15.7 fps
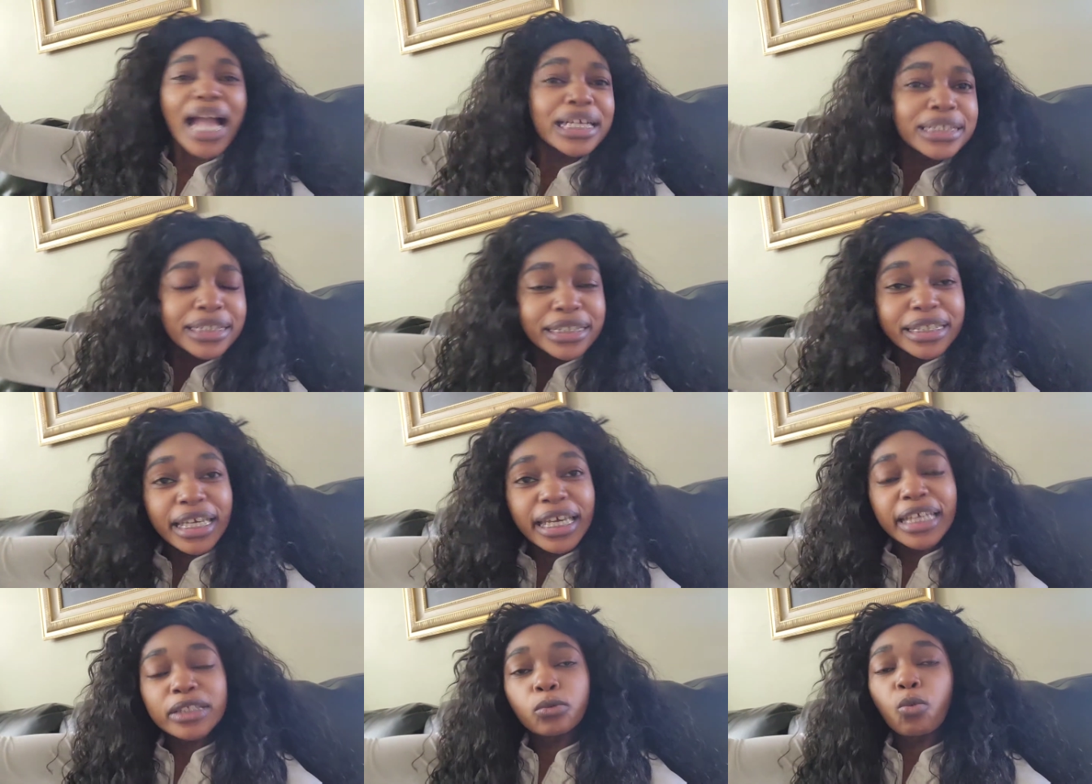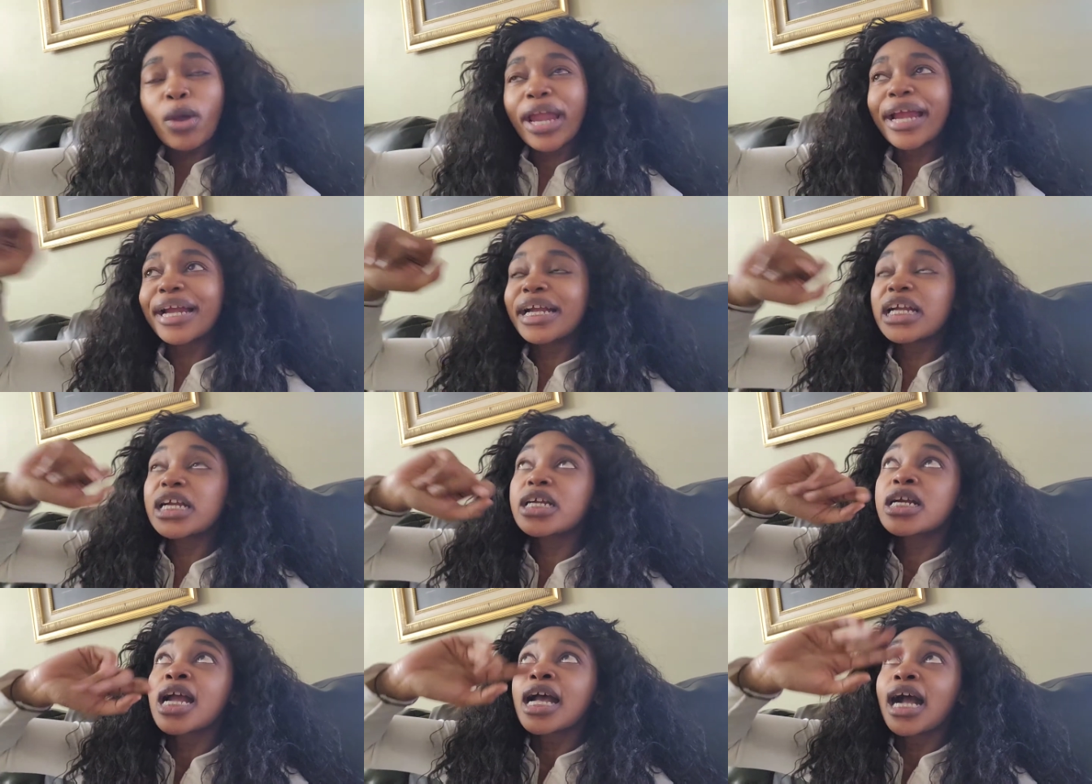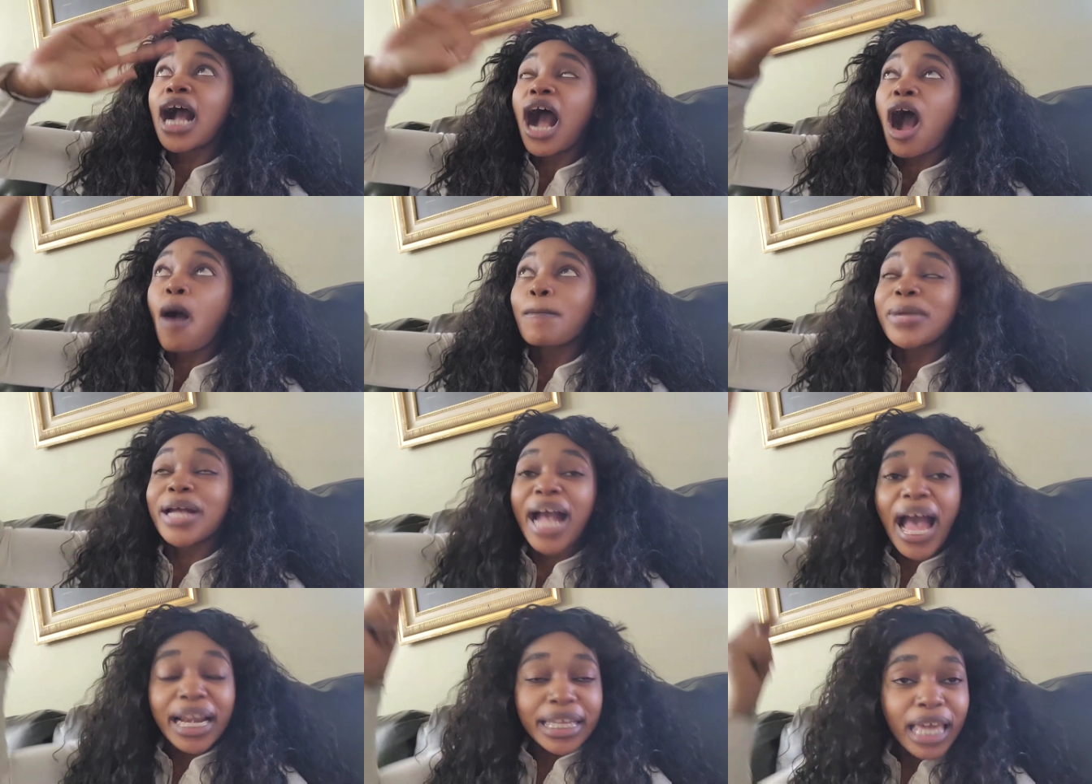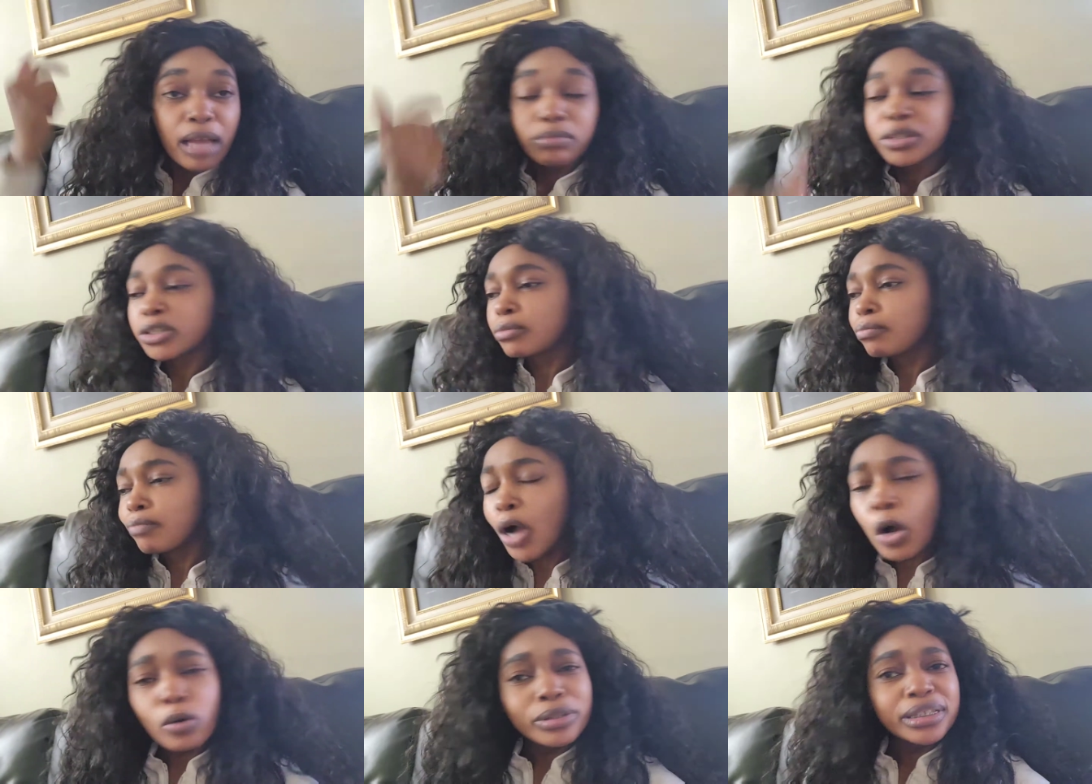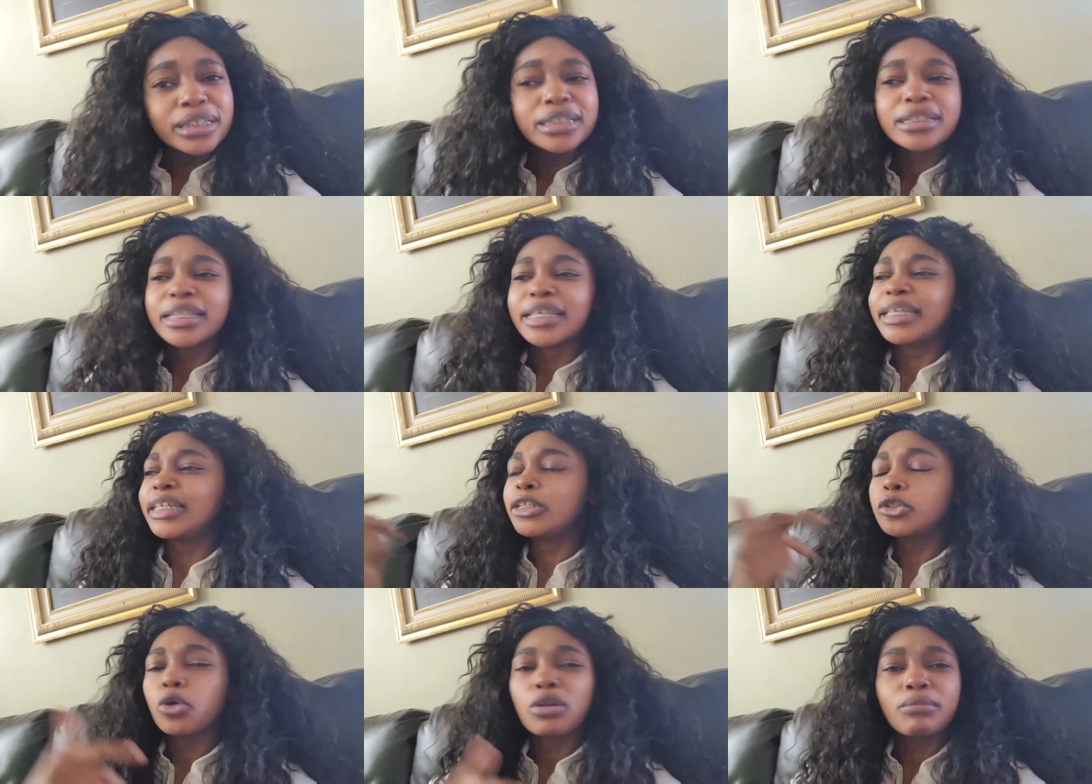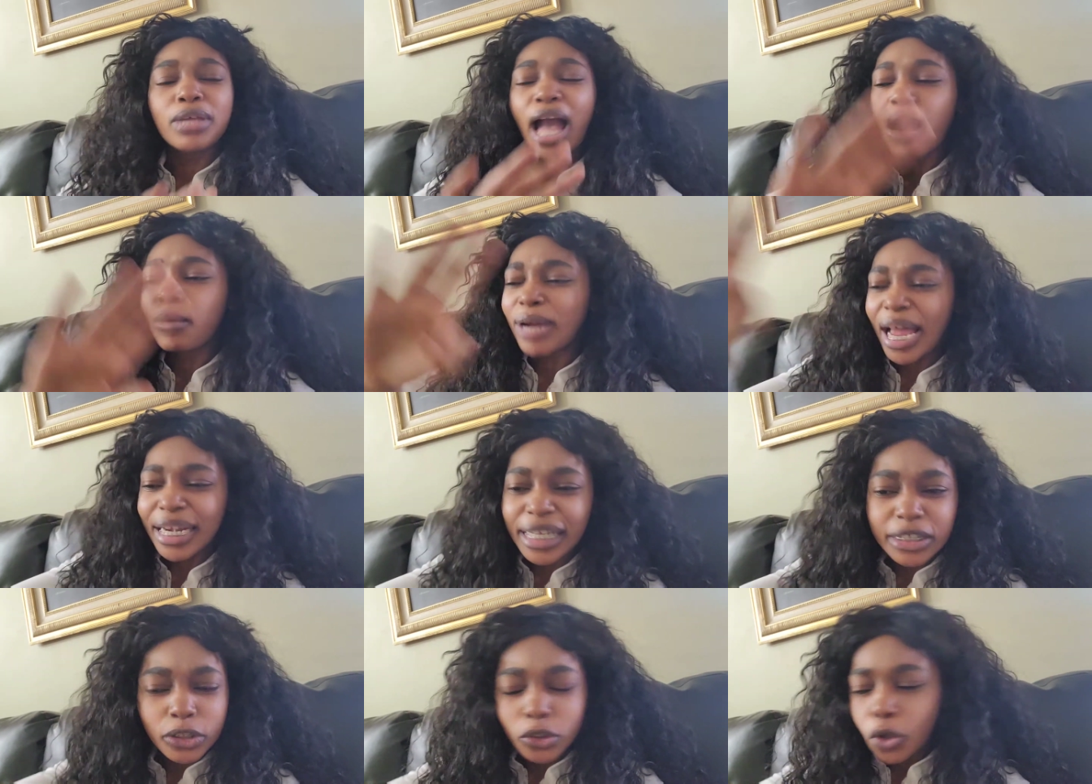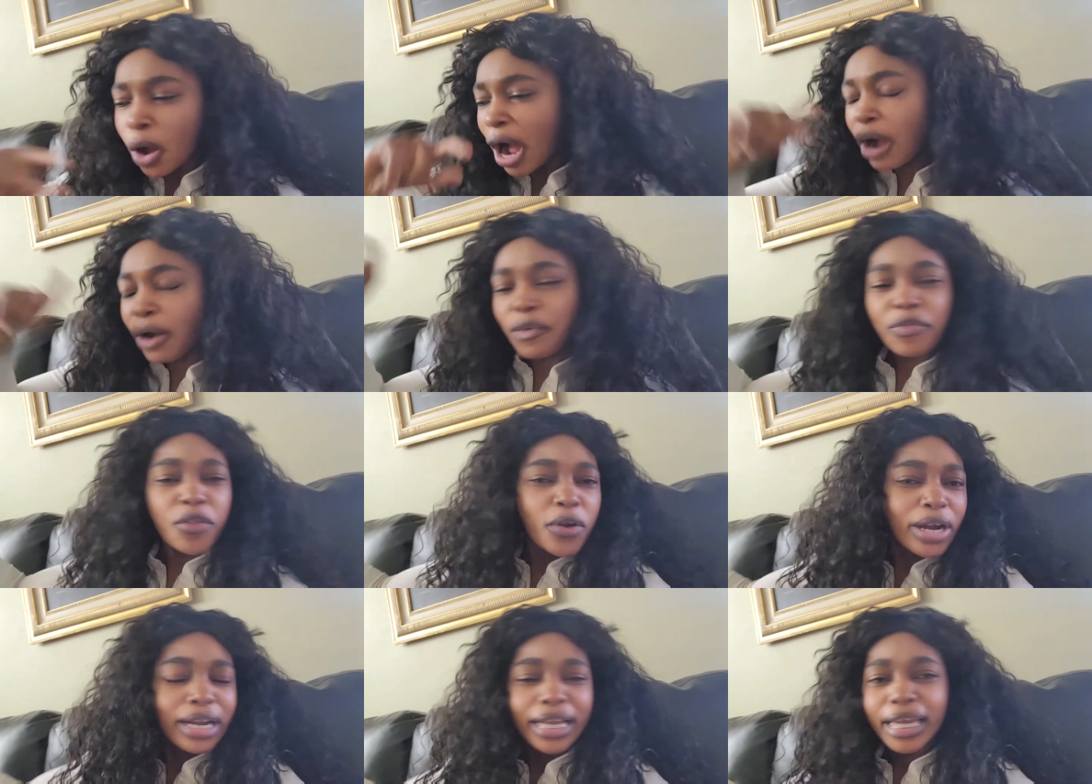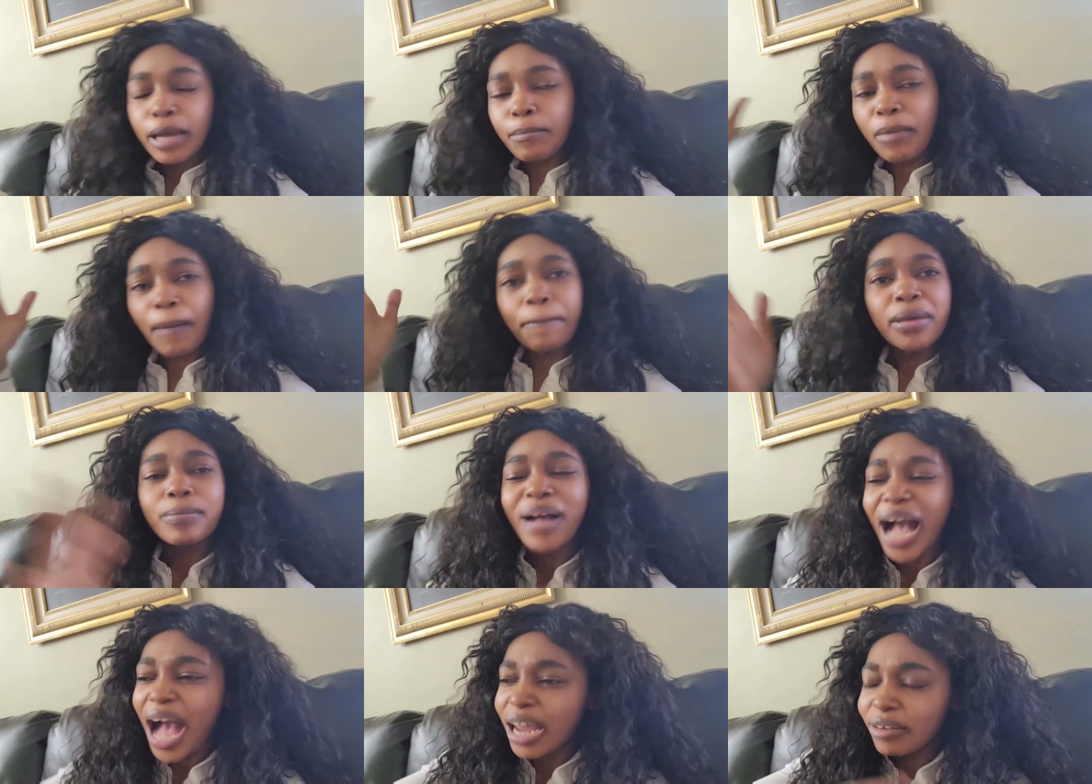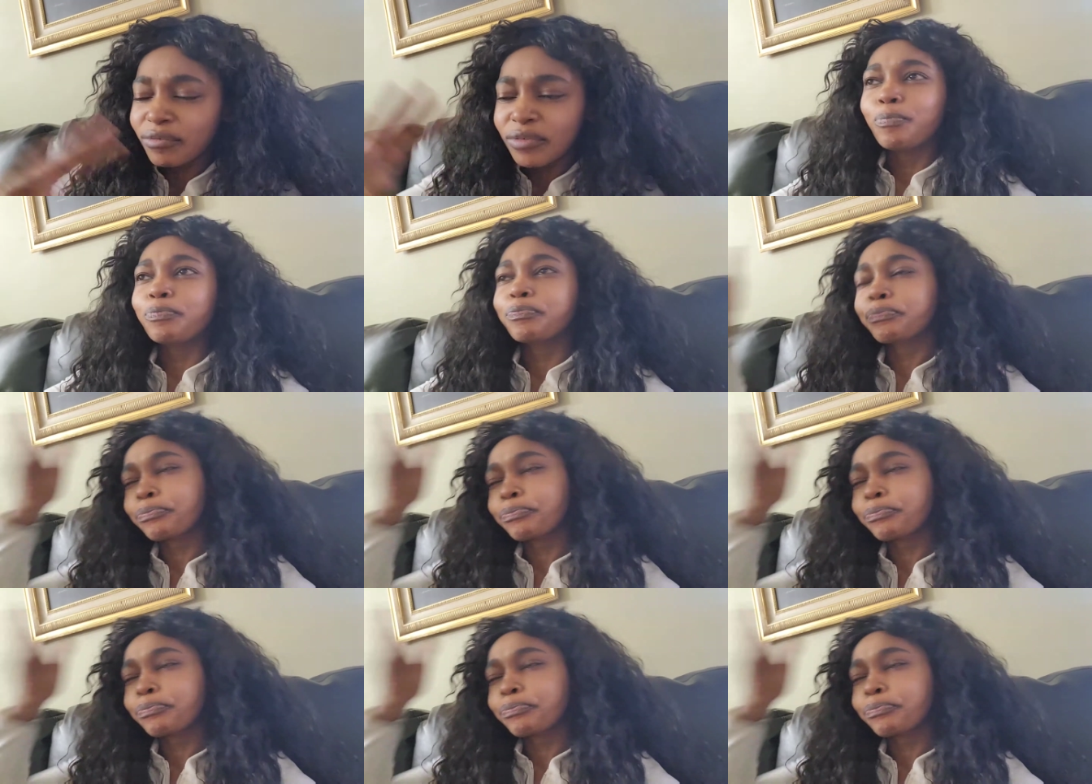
Exodus, where um, God came to Moses and He told me, I, I, need you to go out there and get my people out of."